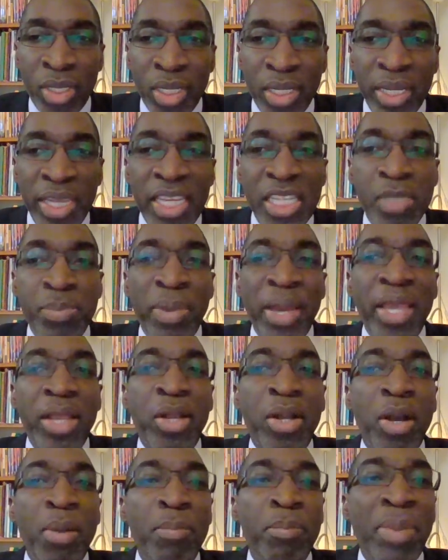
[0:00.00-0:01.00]
It is by
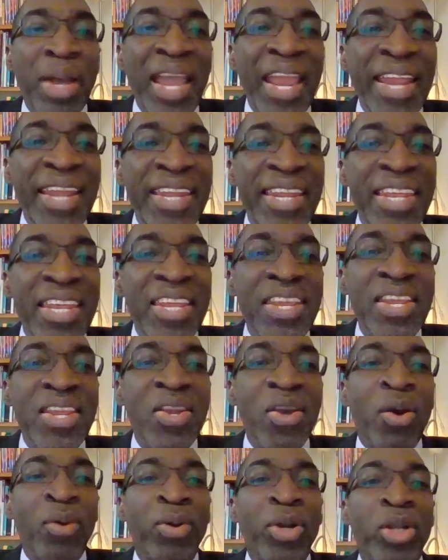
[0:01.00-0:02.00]

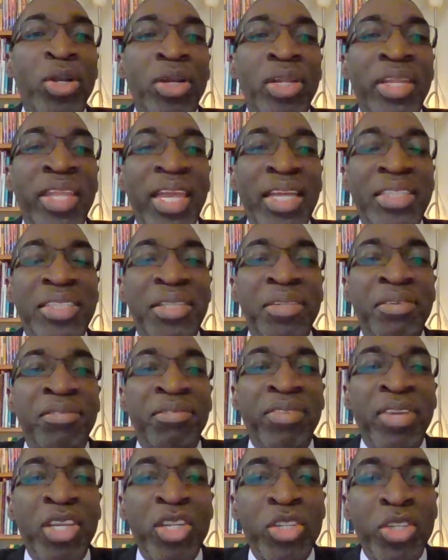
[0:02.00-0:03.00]
combining our collective
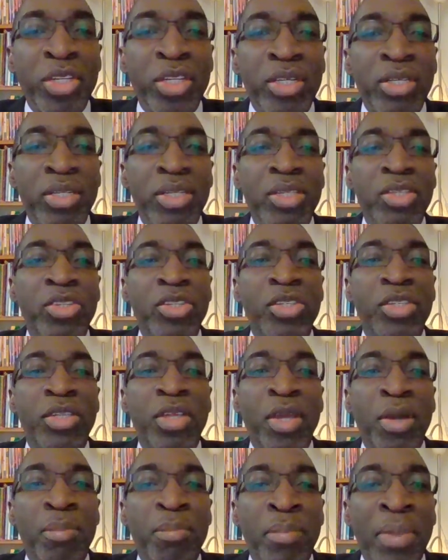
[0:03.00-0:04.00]
visions,
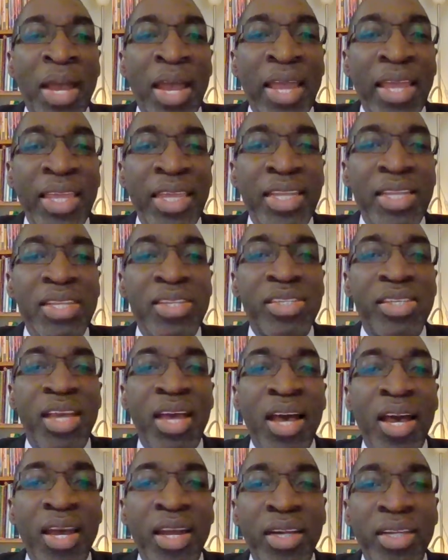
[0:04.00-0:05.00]
minds,
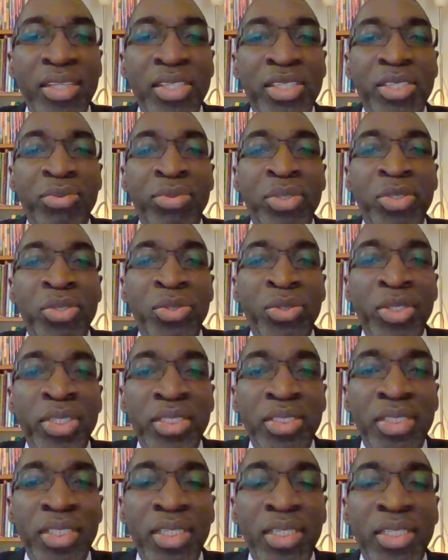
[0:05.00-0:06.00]
hearts,
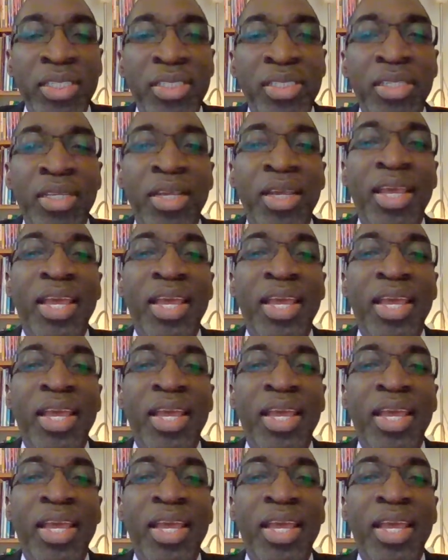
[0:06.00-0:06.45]
resources,